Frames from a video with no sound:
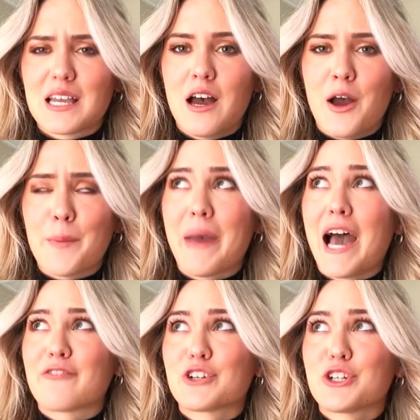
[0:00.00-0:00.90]

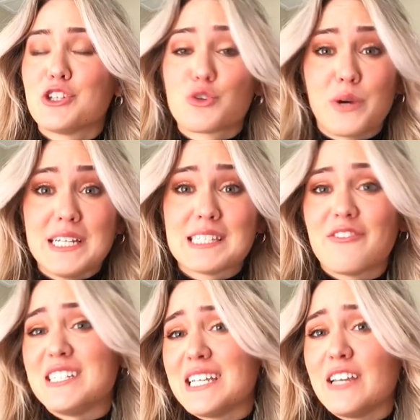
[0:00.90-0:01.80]
After the
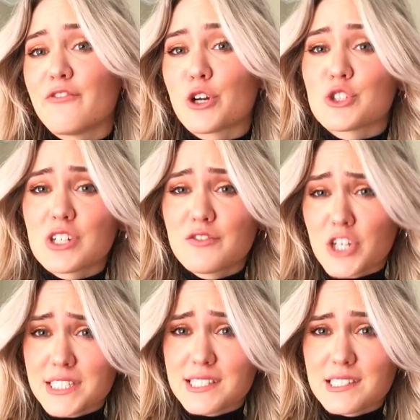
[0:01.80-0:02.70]
2017 version of
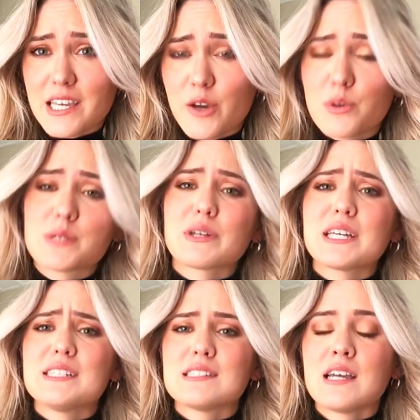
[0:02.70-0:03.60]
Justice League was
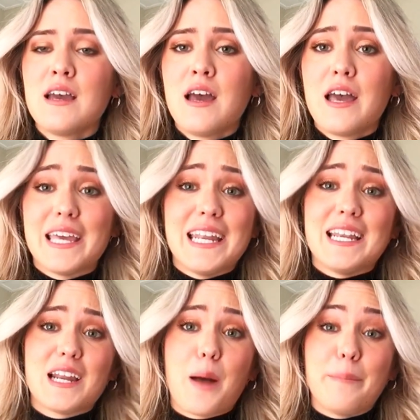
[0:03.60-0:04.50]
released, it
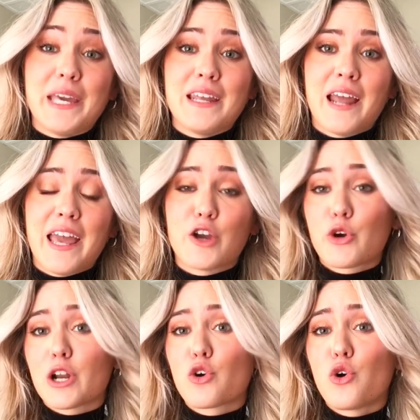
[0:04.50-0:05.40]
ended up being a
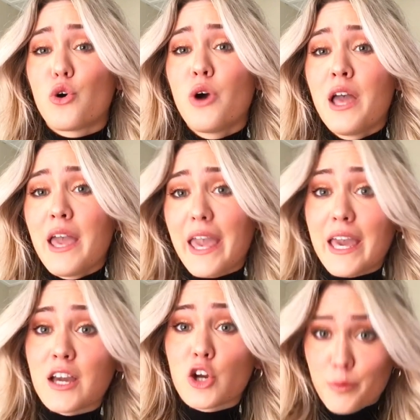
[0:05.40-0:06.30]
critical
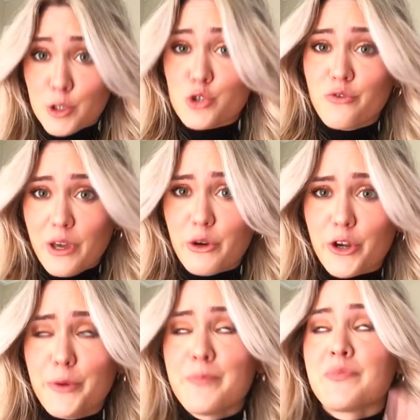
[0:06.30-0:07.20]
and commercial
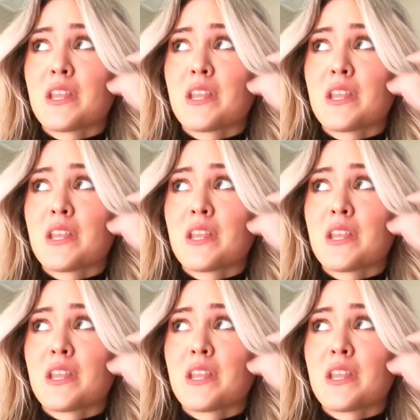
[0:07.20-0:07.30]
failure.